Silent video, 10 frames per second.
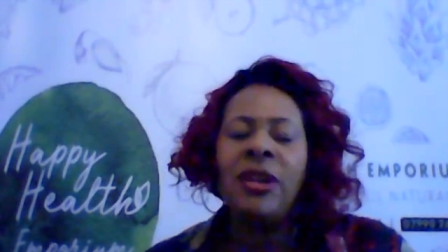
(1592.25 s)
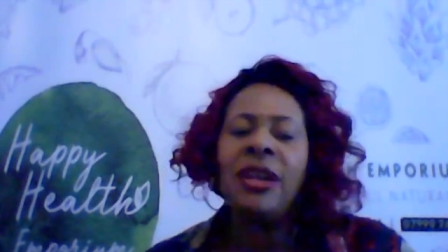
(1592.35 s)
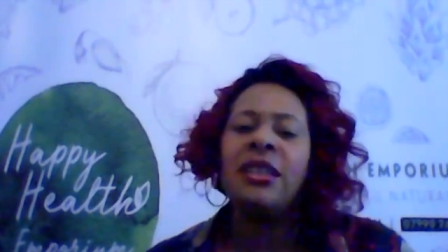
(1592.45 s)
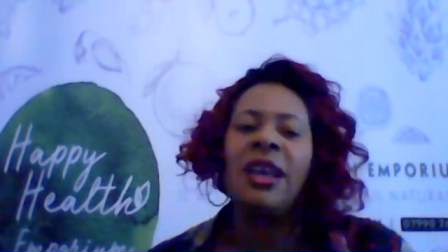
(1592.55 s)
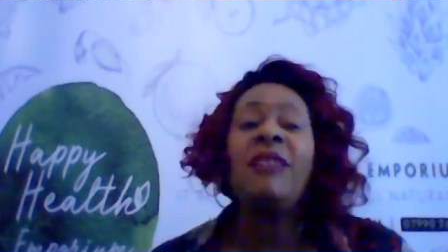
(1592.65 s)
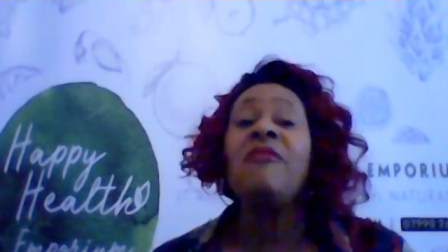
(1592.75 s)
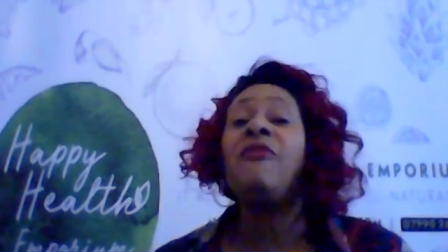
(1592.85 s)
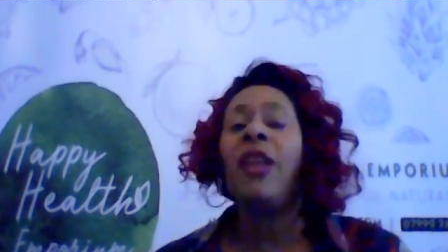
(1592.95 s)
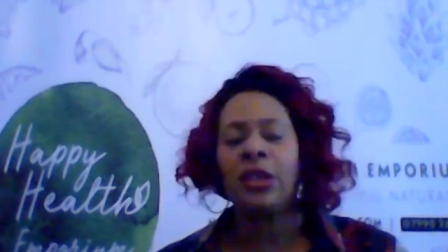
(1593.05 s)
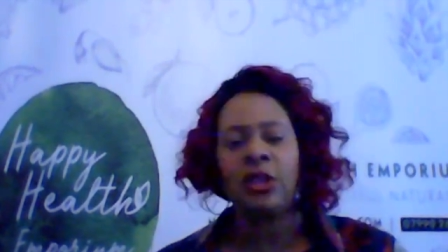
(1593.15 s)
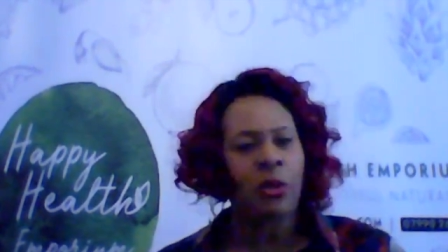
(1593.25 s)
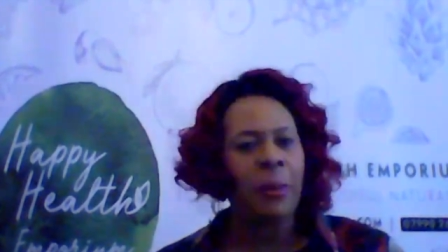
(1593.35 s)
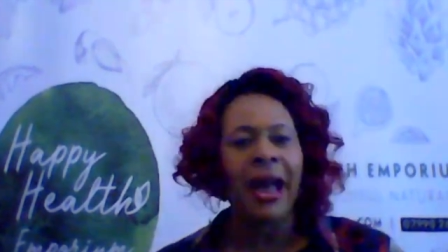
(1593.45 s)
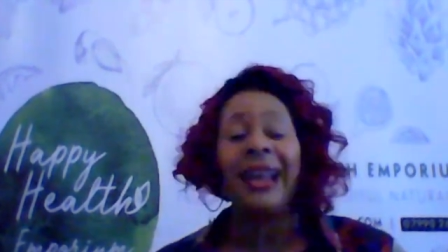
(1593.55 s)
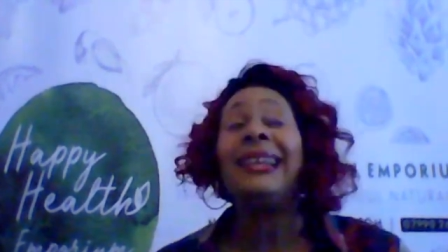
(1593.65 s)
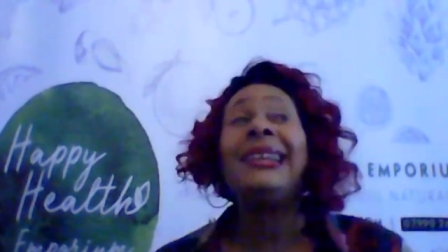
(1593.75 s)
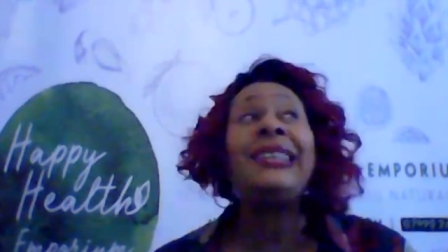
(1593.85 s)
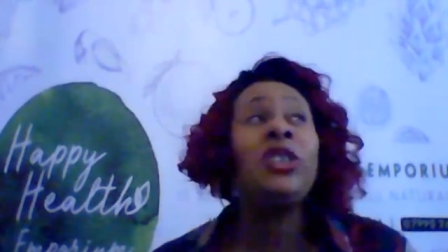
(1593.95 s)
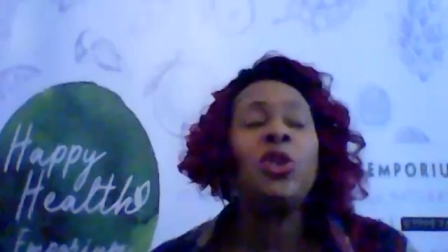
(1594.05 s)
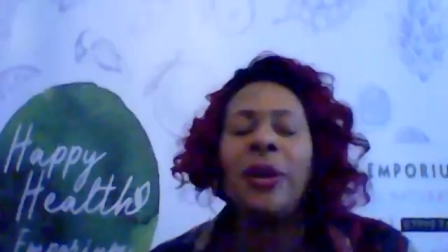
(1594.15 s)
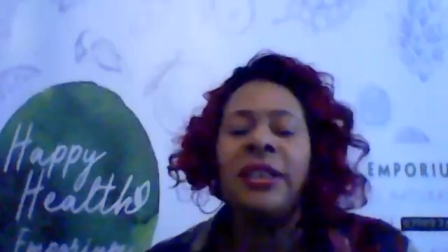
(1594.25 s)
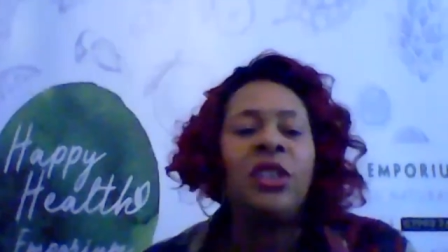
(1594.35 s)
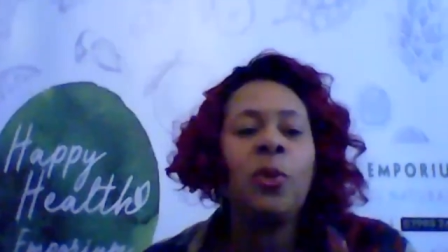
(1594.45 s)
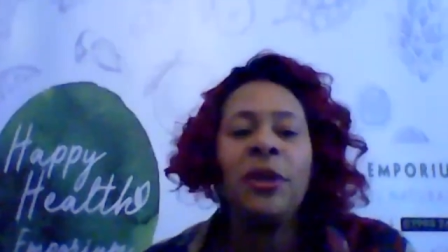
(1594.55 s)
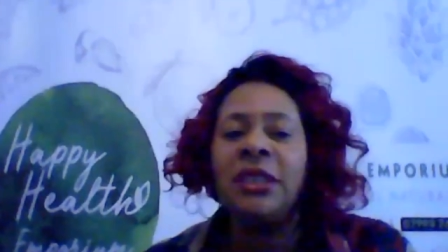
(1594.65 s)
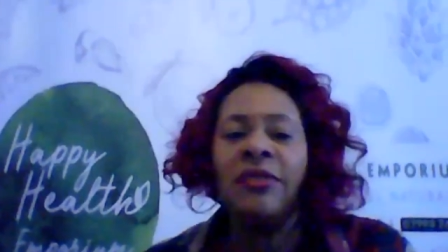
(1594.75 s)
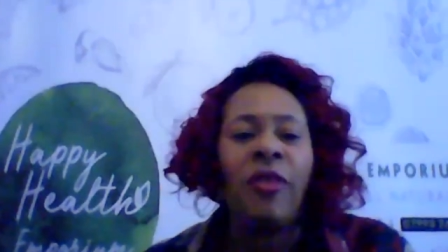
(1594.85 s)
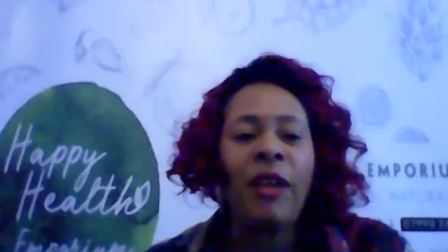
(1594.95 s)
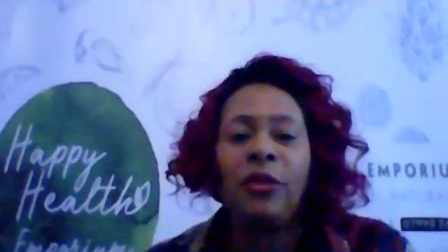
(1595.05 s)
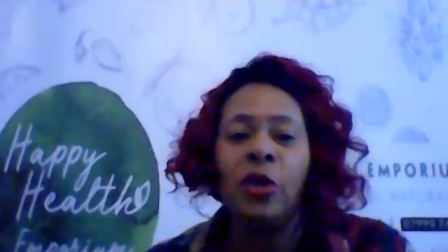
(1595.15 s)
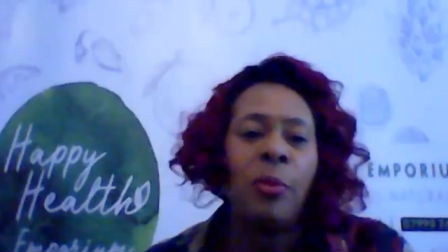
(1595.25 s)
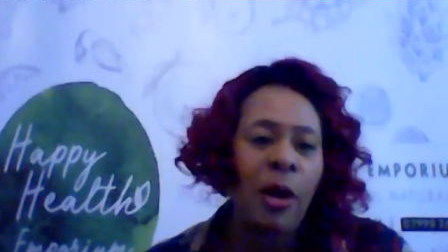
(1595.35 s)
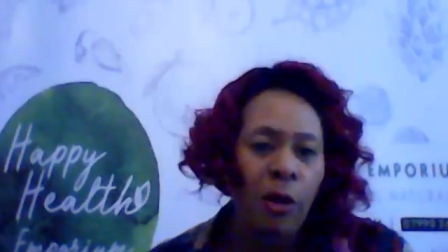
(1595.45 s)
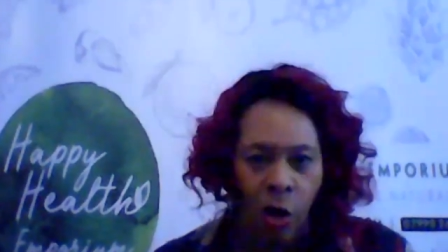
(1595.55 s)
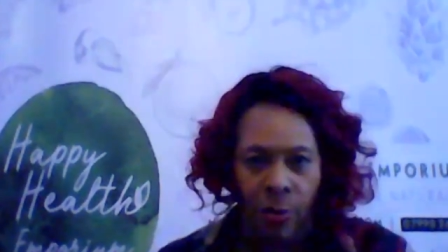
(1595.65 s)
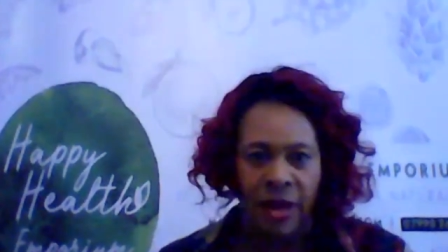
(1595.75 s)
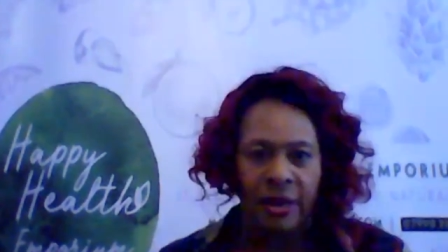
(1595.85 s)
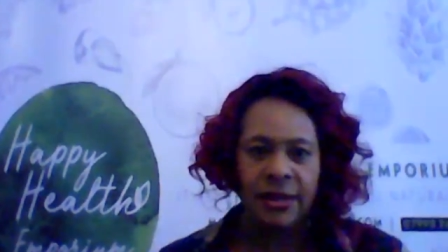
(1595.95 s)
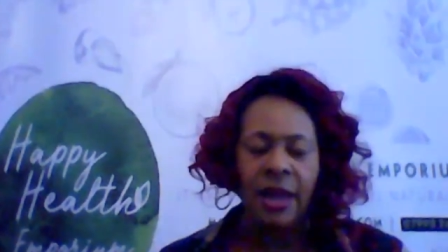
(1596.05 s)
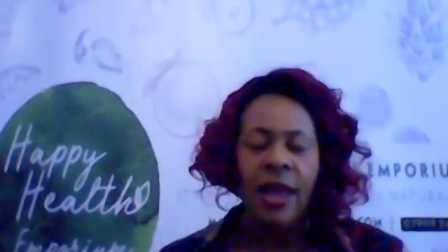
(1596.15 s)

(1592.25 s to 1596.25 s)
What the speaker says: there's an influx of about at least 20, 25 new male comics.